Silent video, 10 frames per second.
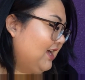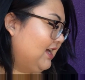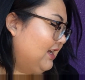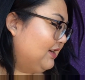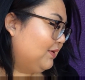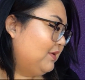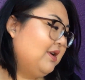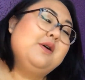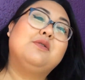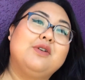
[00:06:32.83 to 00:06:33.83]
and i don't
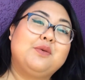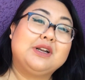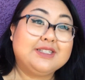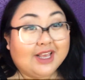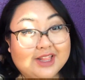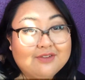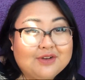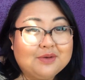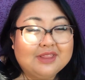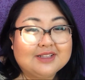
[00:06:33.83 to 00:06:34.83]
know if i want to tell
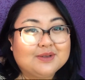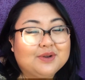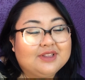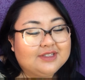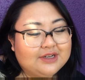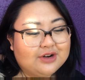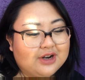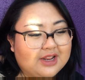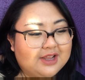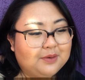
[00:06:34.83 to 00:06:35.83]
everyone that's going to the dinner
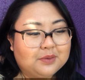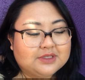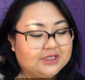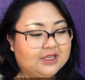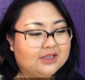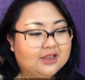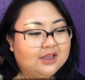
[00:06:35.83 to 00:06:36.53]
tonight we'll see